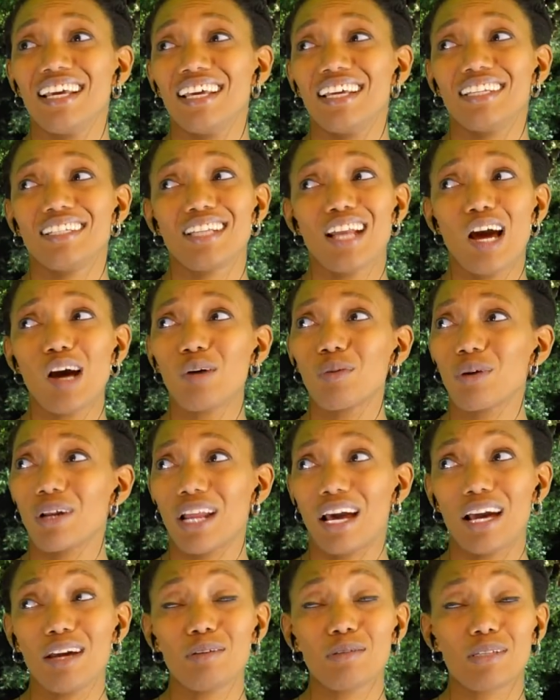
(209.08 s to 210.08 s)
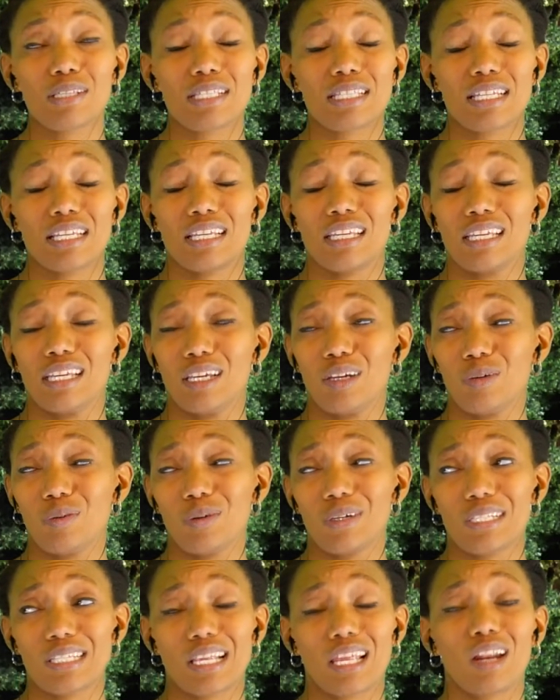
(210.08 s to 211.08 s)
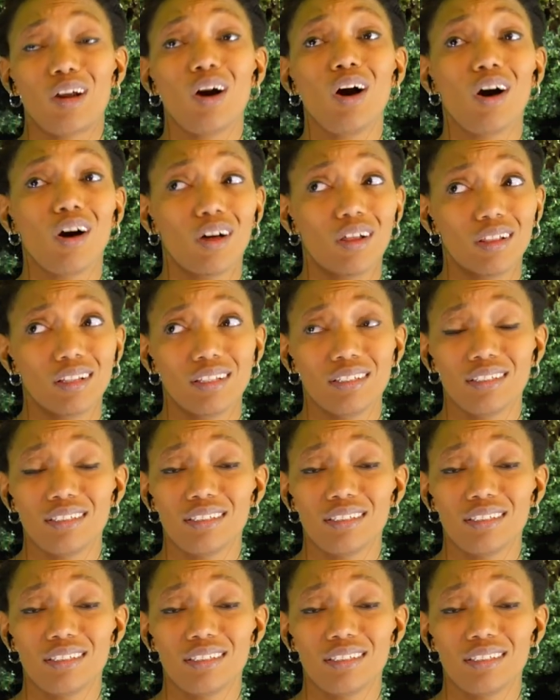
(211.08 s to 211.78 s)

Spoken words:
not what I was thinking it was at all.